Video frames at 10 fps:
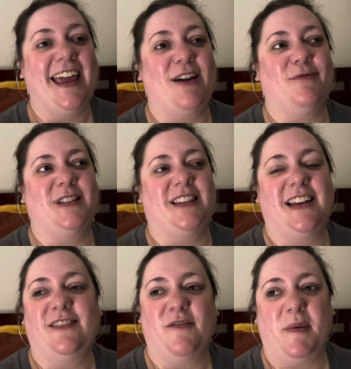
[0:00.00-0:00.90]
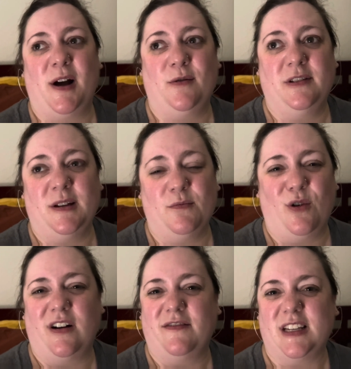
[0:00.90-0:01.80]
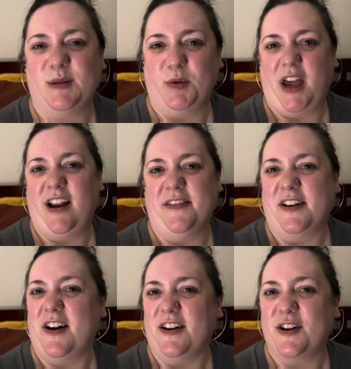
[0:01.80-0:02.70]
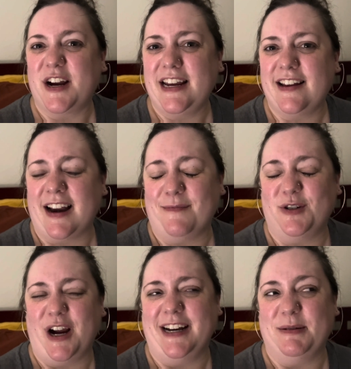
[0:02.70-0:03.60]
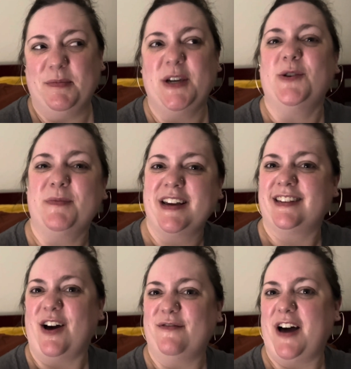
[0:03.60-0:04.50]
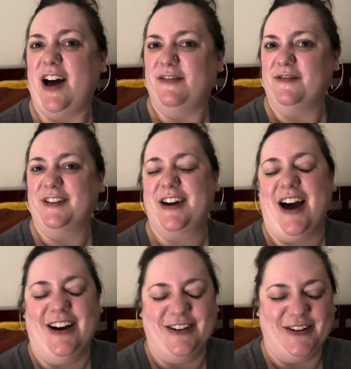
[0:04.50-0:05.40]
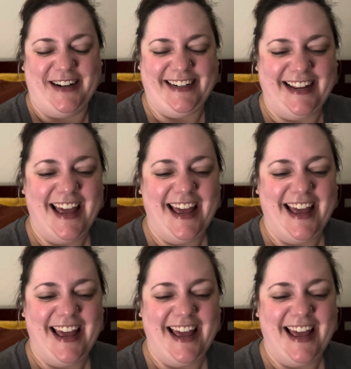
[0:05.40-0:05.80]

it was less of a bounce and more of a splat on the concrete, and I'm trying to peel myself off of the concrete.